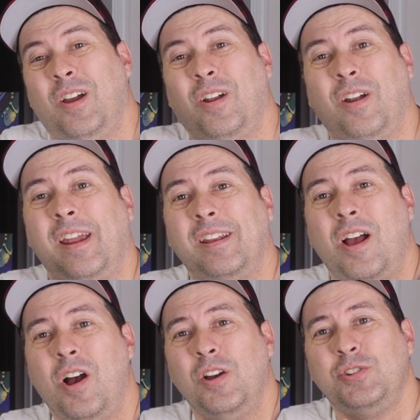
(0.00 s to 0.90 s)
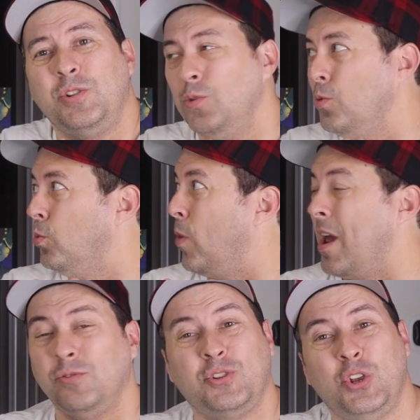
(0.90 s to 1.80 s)
All right, on to
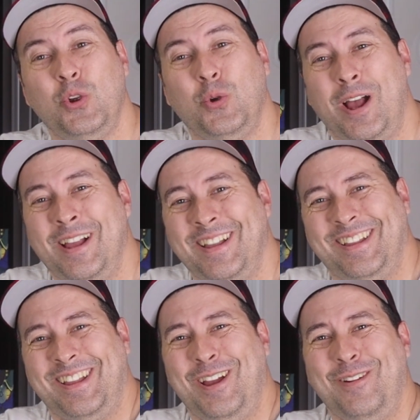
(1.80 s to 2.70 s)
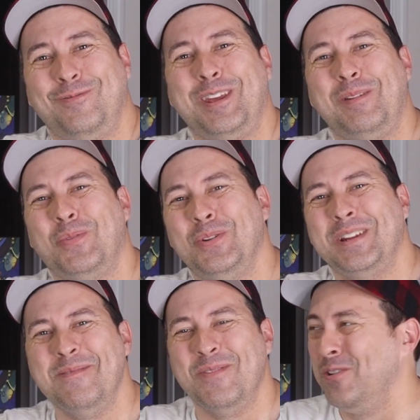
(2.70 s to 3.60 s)
round 2 of the board
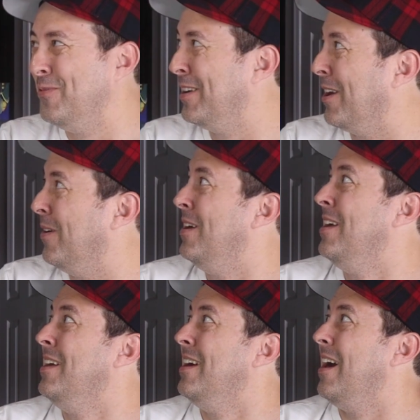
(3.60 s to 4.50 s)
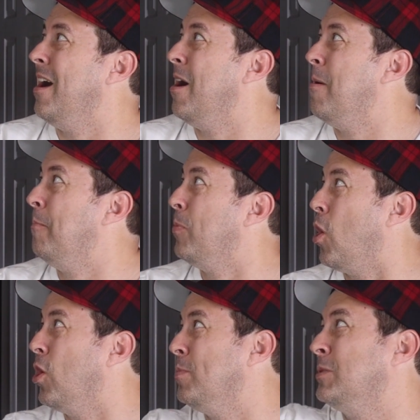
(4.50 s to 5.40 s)
game haul video.
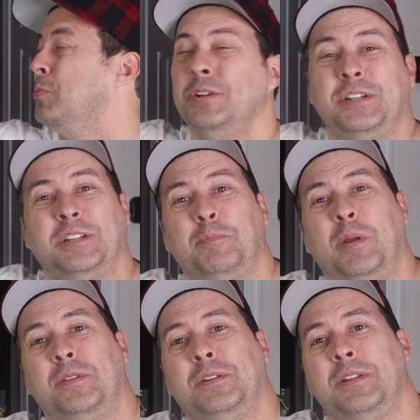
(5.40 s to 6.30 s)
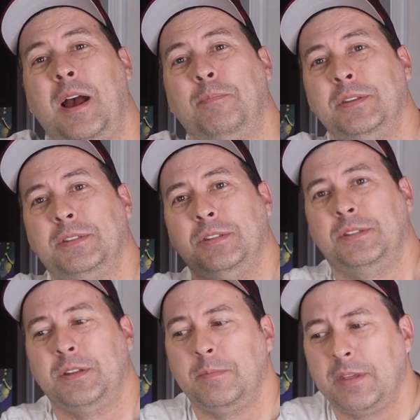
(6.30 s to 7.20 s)
Artemis Project up here at the top. This
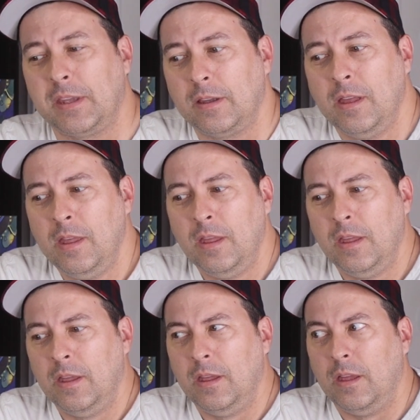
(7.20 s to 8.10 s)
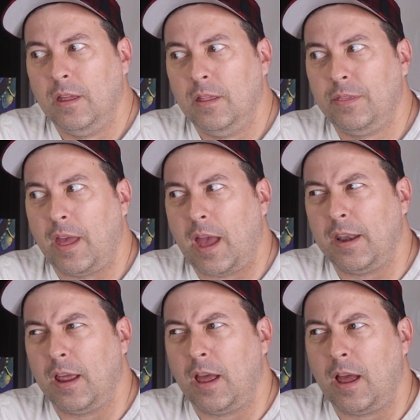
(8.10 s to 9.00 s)
is something
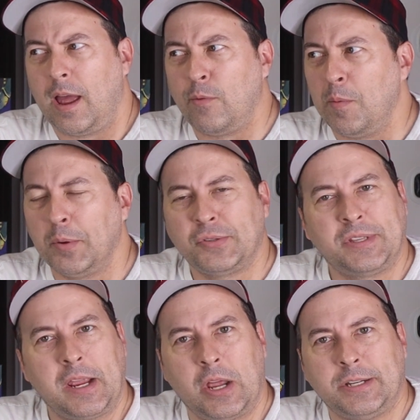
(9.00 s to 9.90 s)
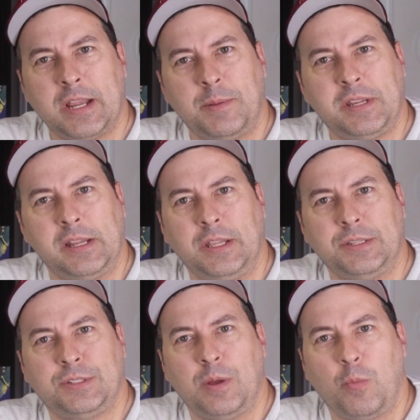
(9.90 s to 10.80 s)
that I remember seeing on a top 10
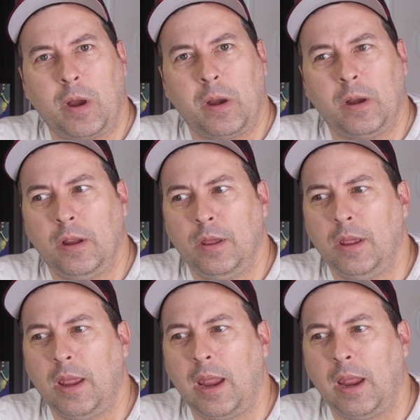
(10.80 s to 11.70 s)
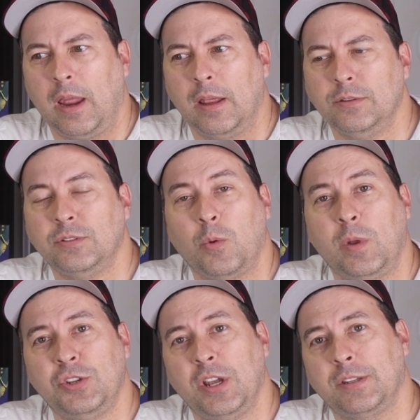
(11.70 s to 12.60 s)
list somewhere, and so I
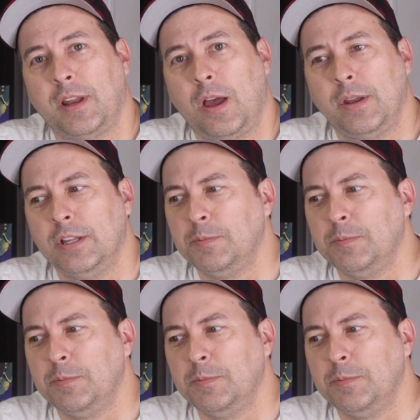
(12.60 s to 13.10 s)
went and checked it out.